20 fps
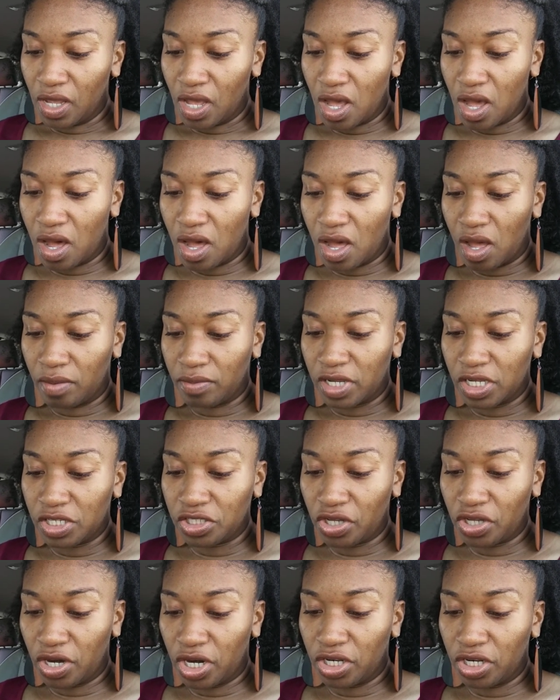Um let's
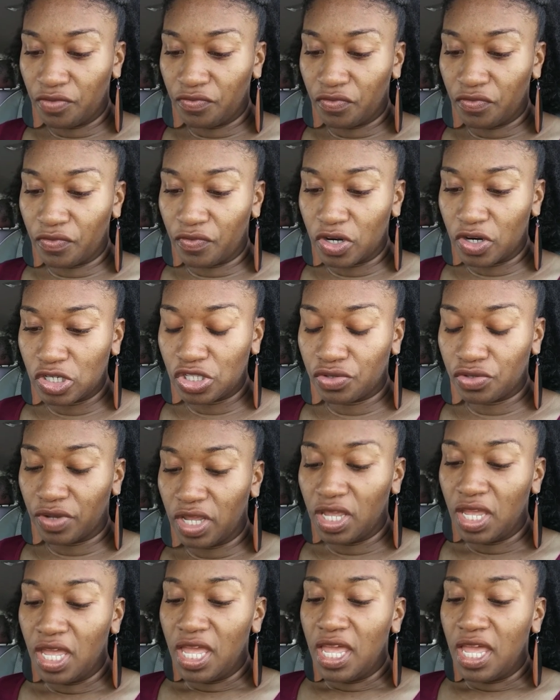start at verse
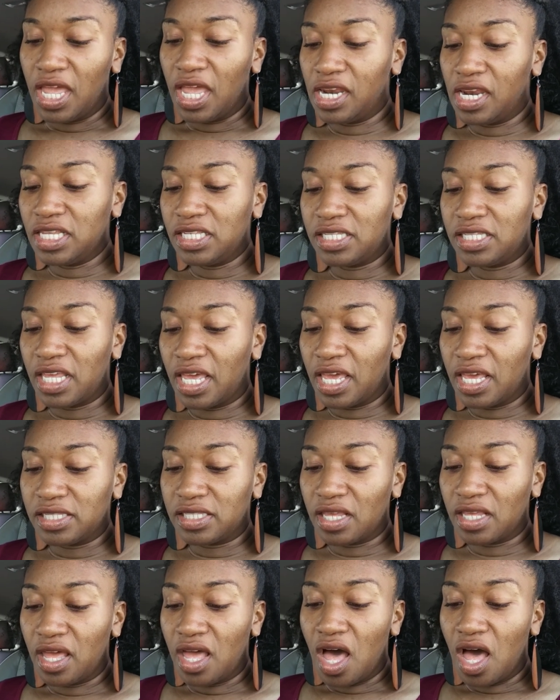3. And it
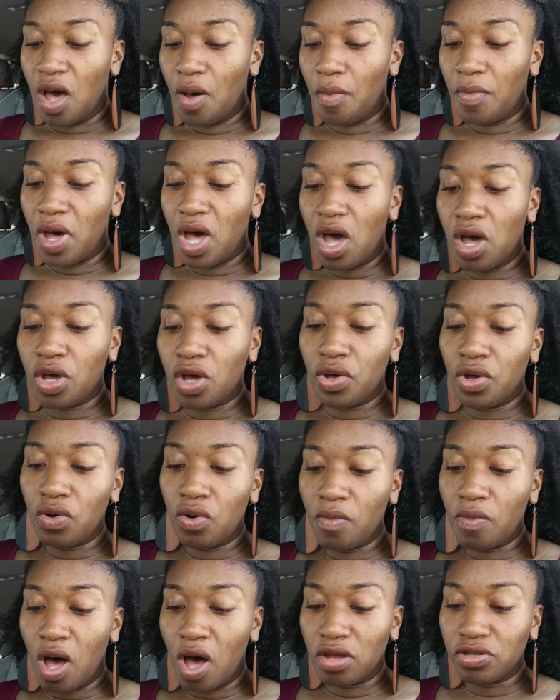says, Among
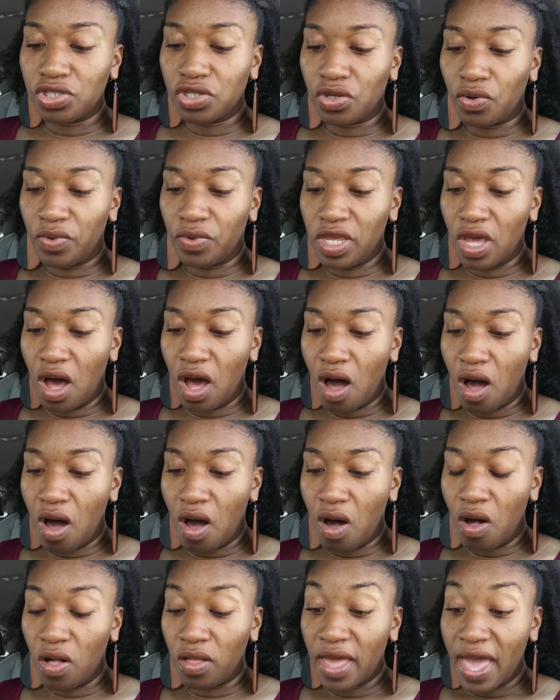whom also we
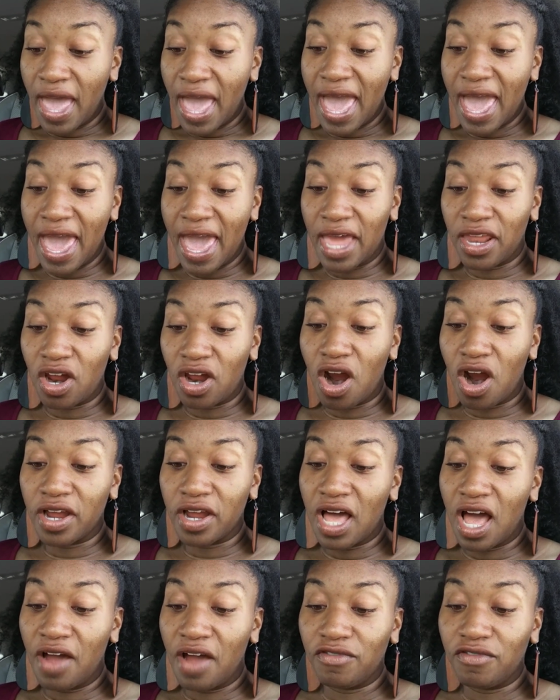all had our
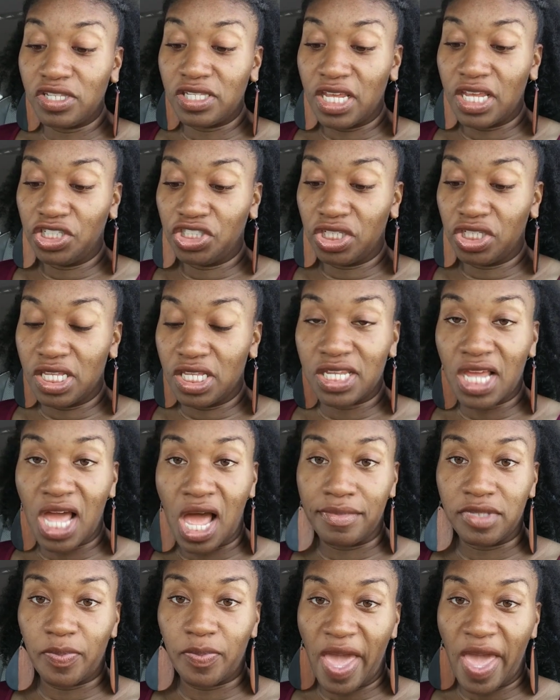conversation in
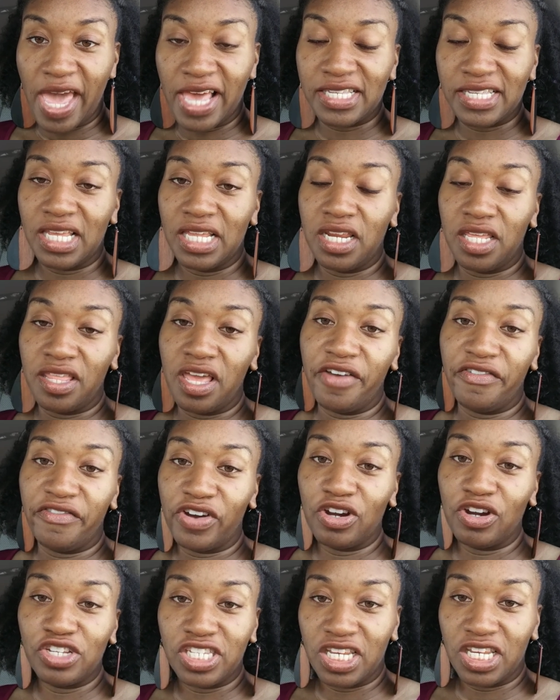times past. And in that
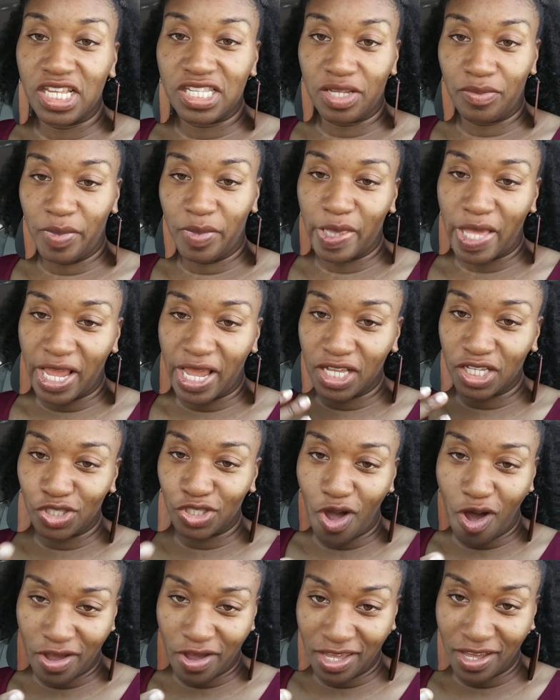verse, it doesn't mean like
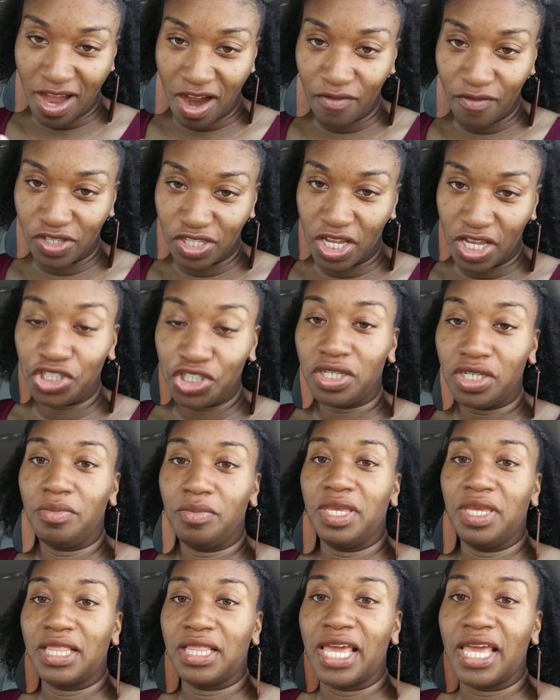talking conversation. It
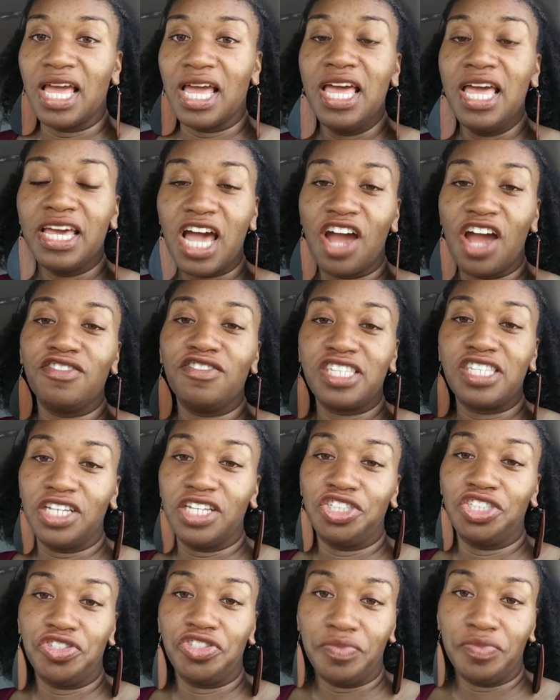mean like
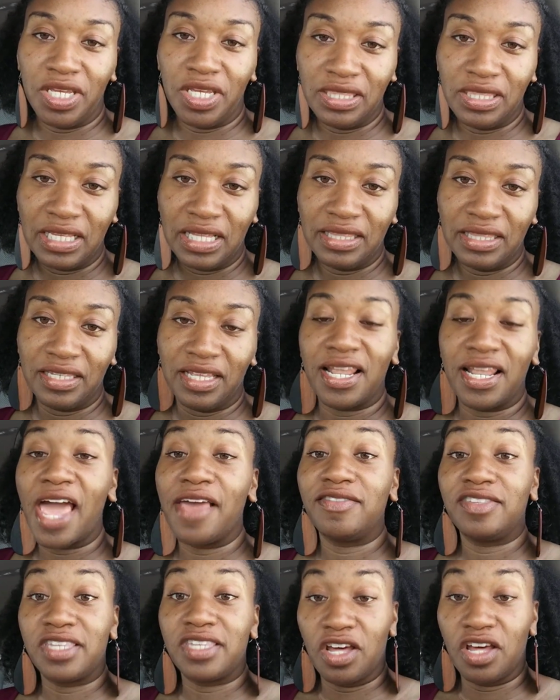conversations mean the, the
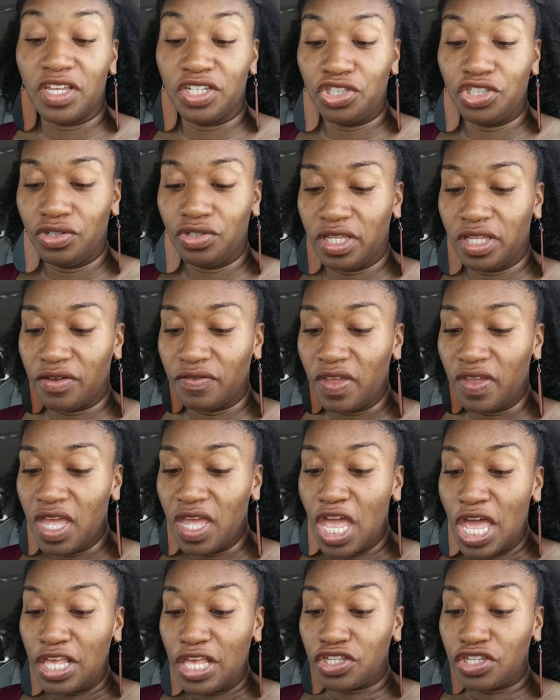lifestyle that you live.
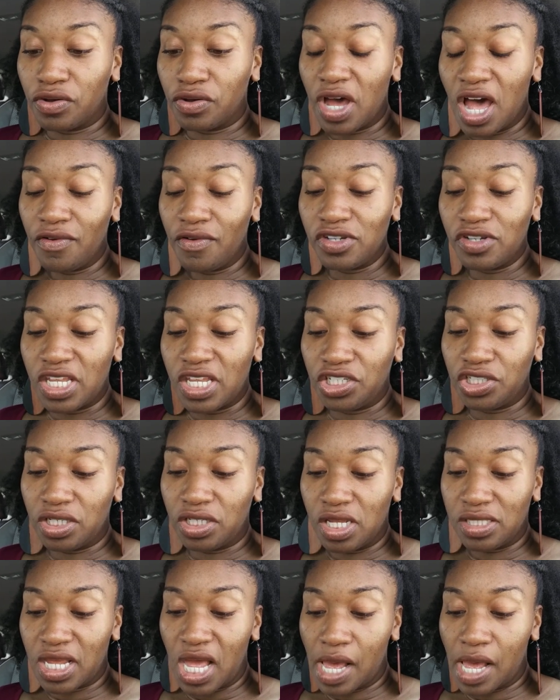So
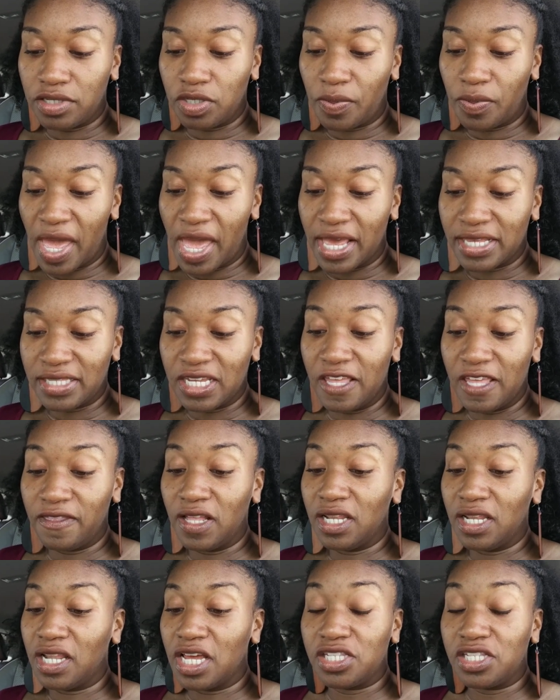conversation in times past and
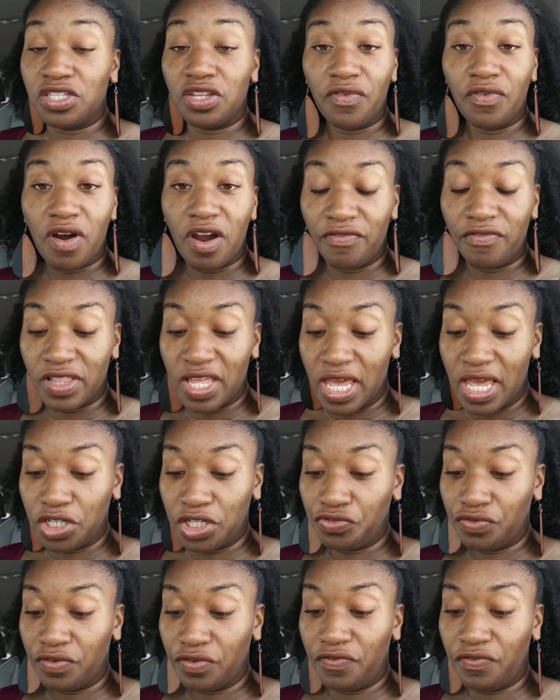the lust of our
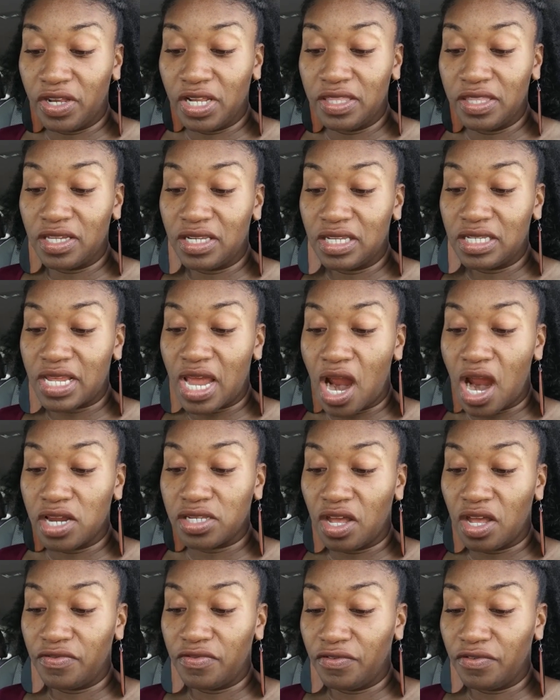flesh, fulfilling the
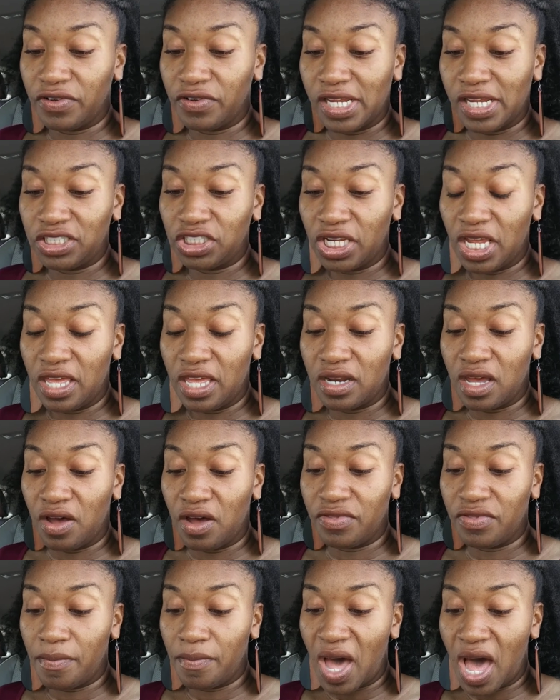desires of the flesh and
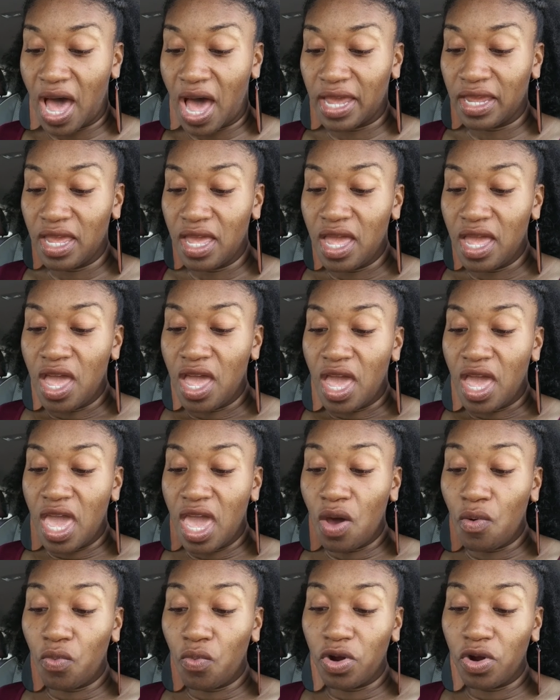of the mind,
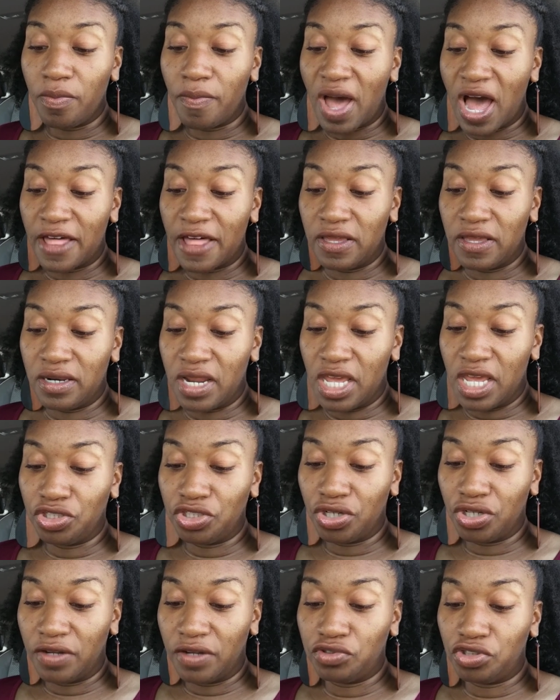and were by the
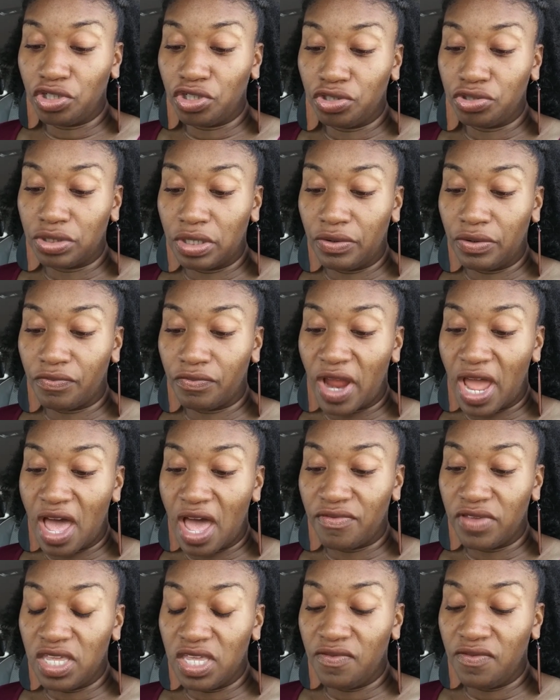nature of children of
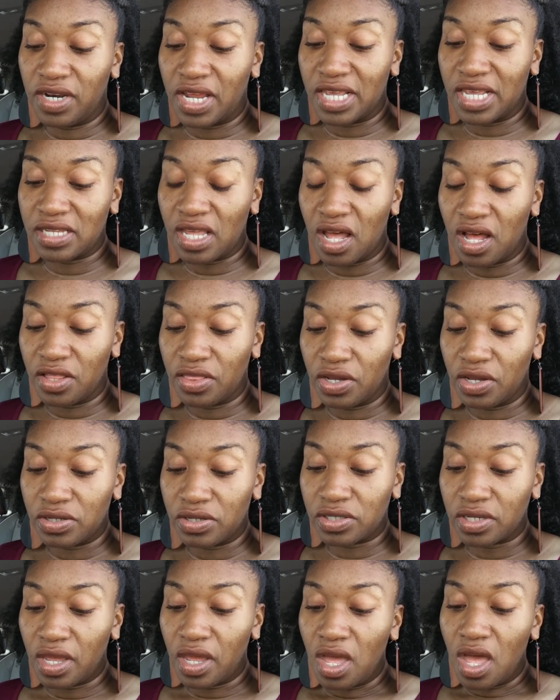wrath, even as
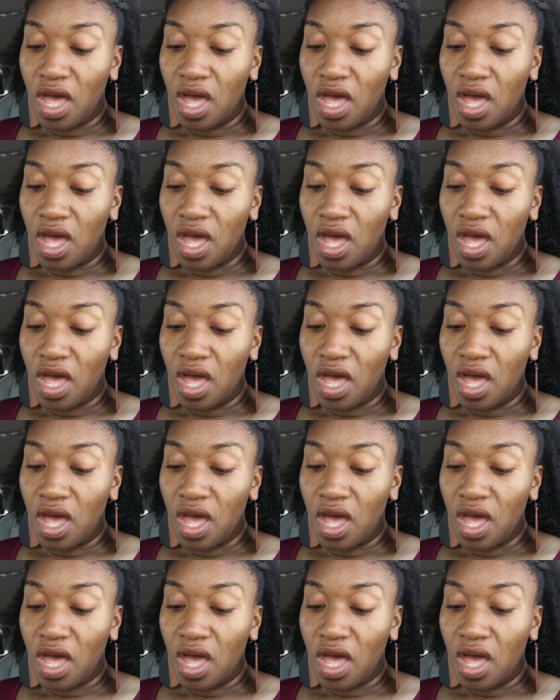others.